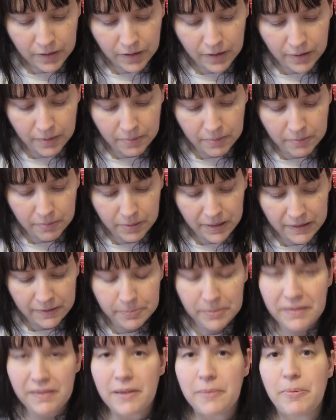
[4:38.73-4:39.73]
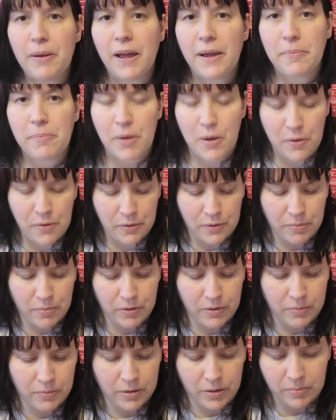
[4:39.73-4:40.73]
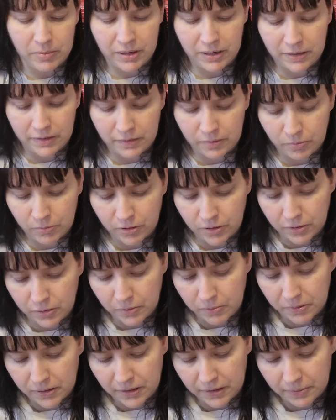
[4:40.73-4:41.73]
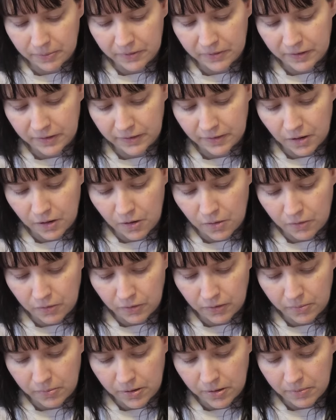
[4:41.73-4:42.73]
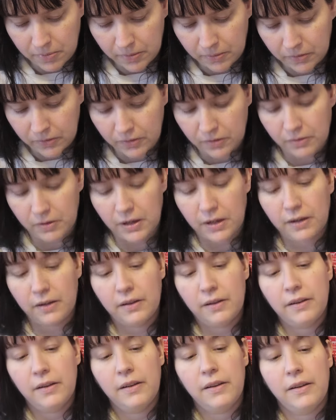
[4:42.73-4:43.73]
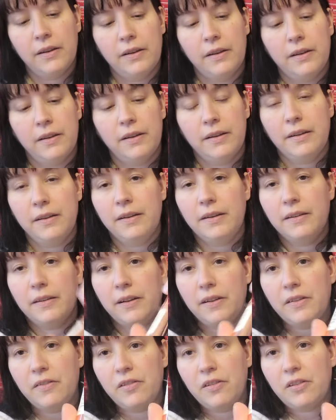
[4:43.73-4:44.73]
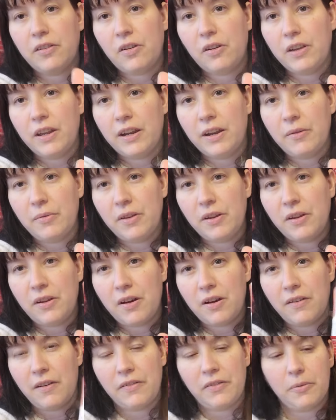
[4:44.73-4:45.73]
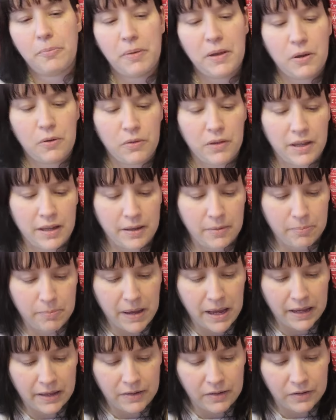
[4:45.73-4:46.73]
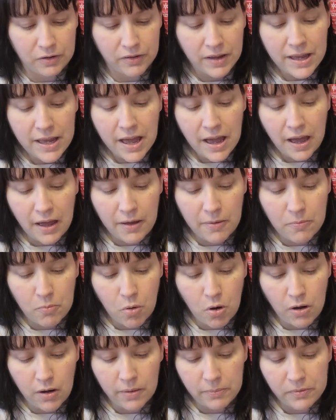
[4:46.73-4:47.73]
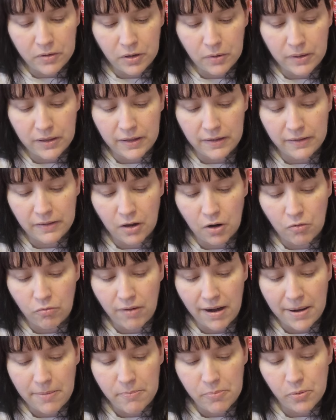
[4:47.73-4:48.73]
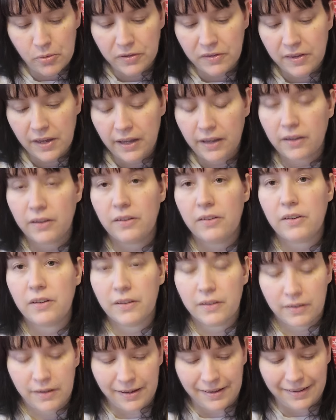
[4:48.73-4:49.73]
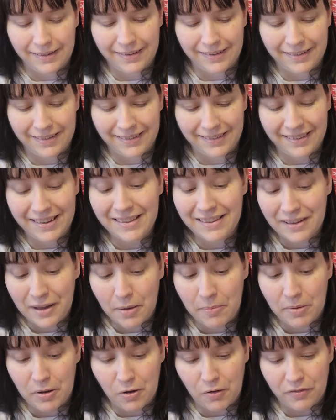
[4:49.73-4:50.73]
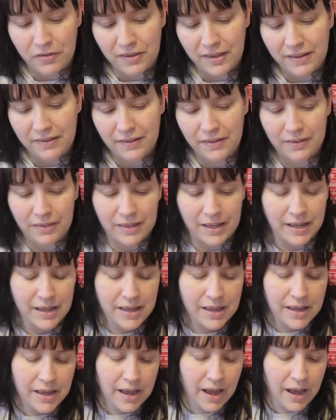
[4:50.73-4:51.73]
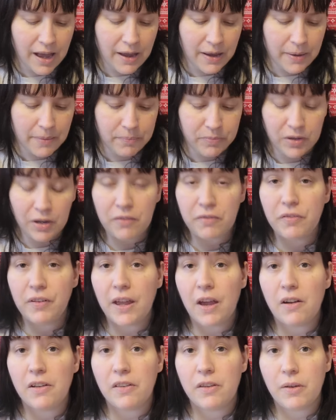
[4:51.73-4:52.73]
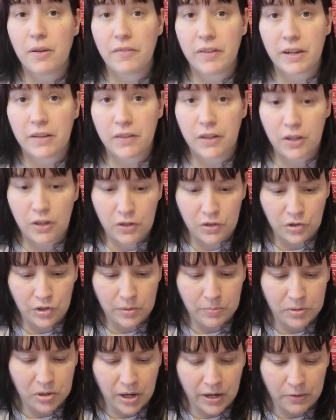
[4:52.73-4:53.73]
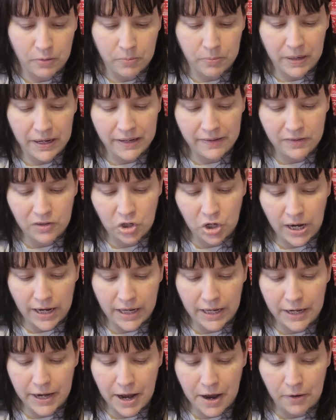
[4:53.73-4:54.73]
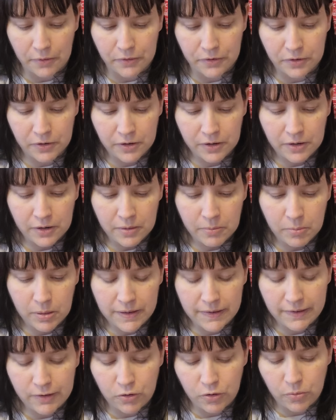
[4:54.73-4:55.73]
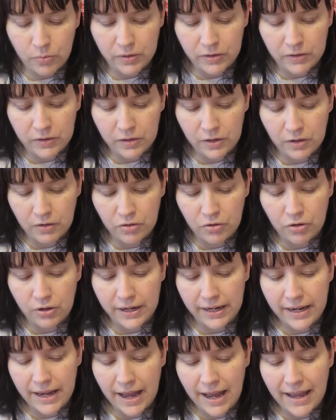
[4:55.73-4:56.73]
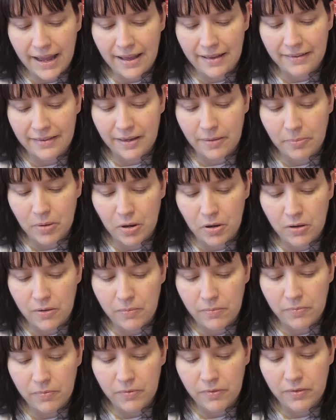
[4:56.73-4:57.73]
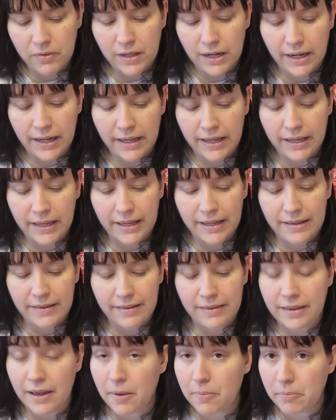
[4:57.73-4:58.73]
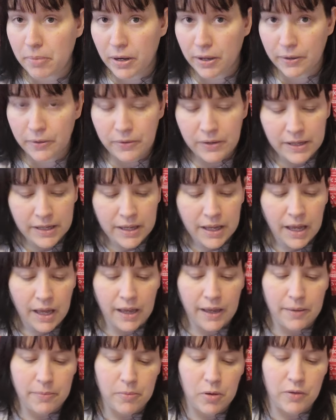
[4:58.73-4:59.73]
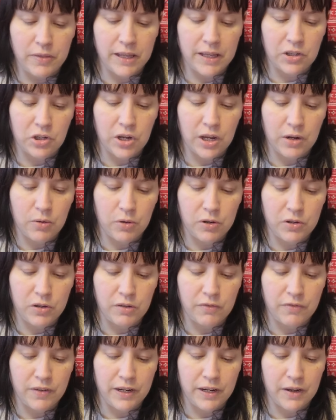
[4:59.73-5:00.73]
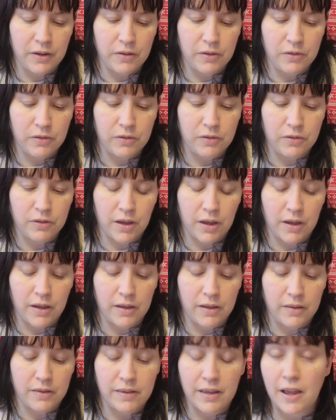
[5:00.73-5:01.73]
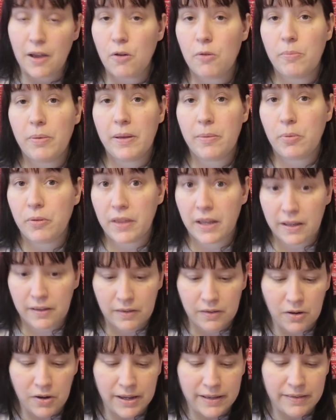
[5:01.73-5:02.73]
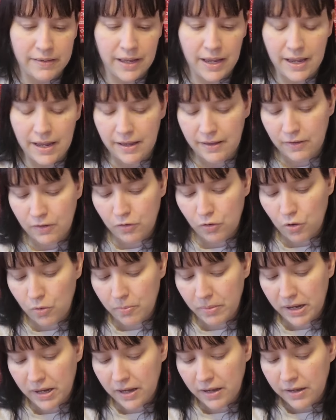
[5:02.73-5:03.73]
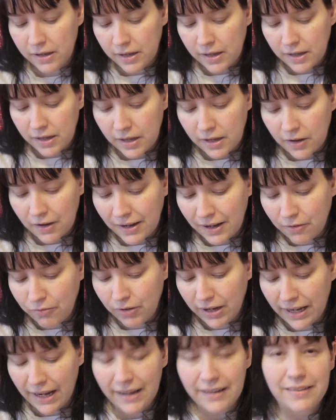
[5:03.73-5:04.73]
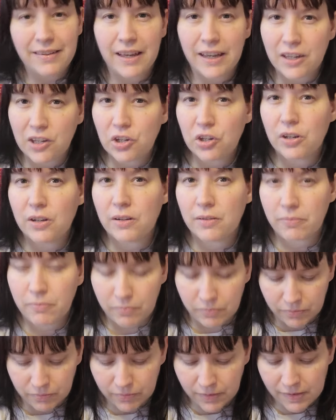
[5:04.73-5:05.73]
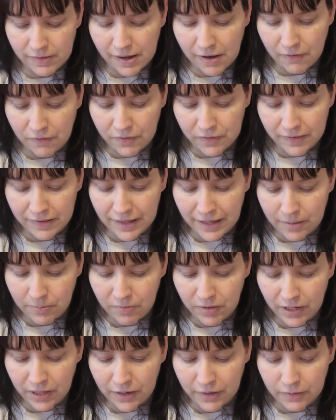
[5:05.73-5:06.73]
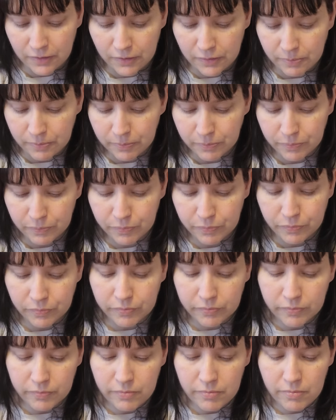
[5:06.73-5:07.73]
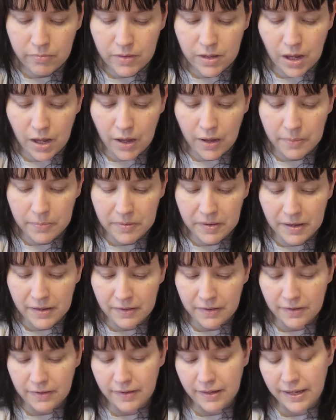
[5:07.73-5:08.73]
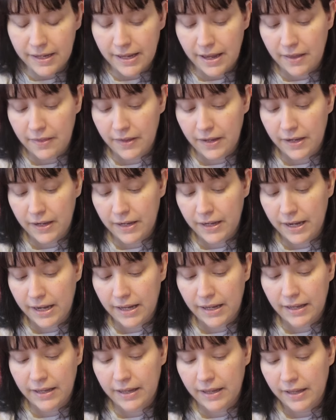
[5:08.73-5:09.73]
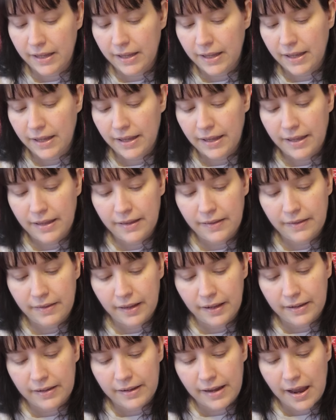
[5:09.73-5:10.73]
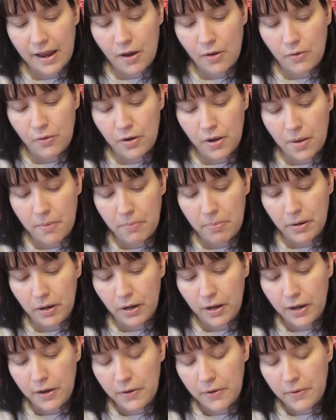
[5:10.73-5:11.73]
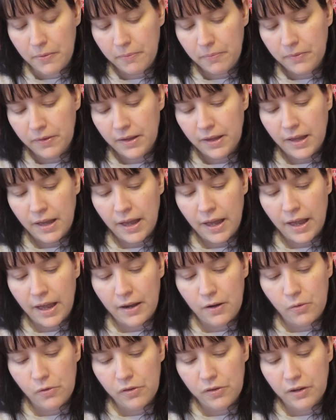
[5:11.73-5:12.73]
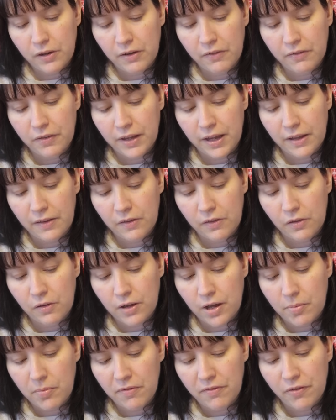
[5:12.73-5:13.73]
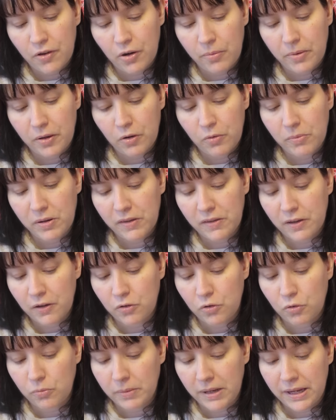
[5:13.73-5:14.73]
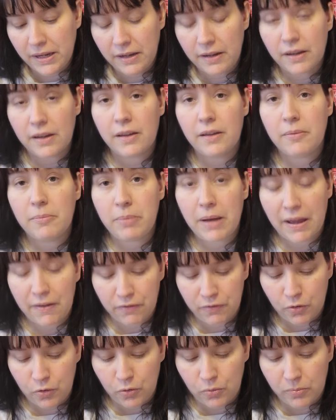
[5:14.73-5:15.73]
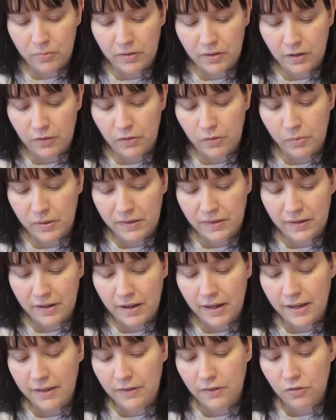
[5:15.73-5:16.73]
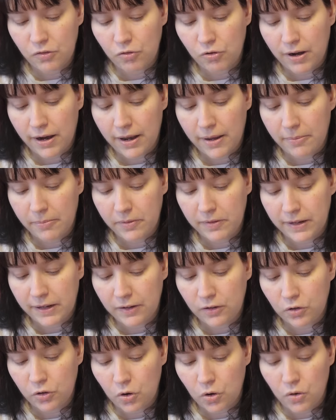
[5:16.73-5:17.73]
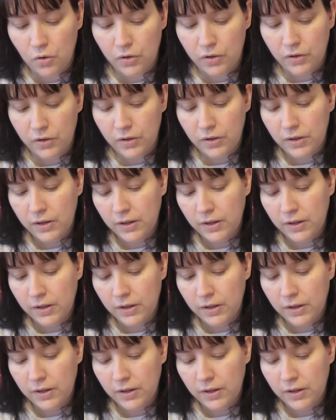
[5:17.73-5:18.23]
But he's busy playing Pokemon at the moment. He doesn't want to open lipsticks. Oh, hold on, I might be able to do it. Look, you've just got, you know when you kind of have to peel the packaging off? While I'm doing this, I'll ramble a second. It's coming off, so that's a good thing. Don't forget, I do have another YouTube channel. Please check it out. Minx Laura123ASMR. The link is down below. On that channel, I do videos to help people with anxiety, insomnia, kind of like relaxation, sound for sleep videos. So as I say, yeah, the link is down below. And also don't forget to come and follow me on all my social media platforms, so Twitter, Instagram, TikTok,